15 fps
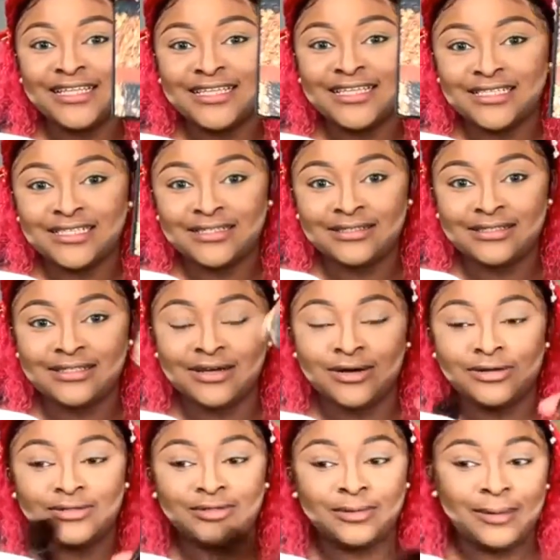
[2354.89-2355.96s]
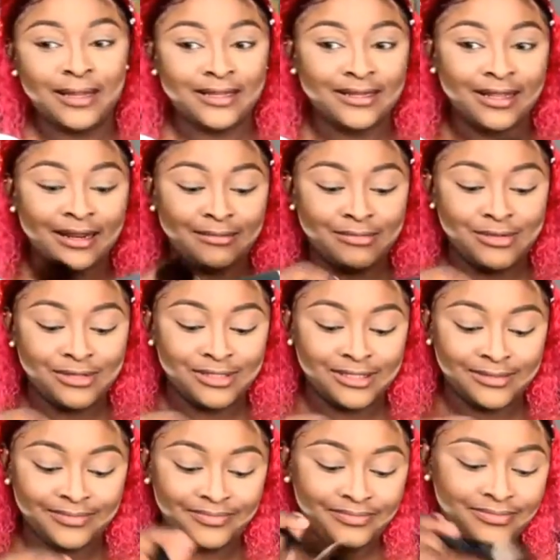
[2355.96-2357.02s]
this is the contour palette that I'm
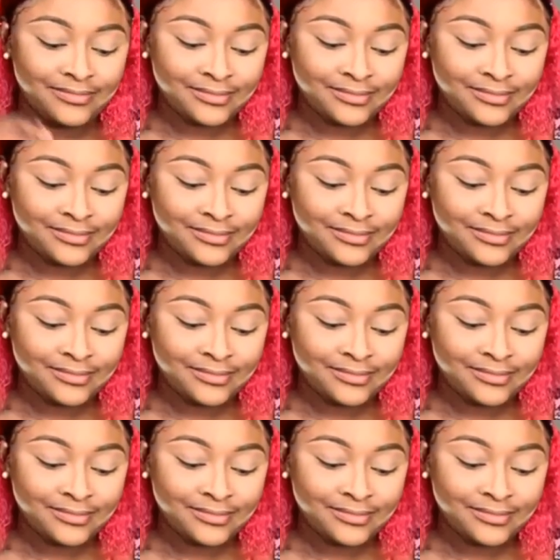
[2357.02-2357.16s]
using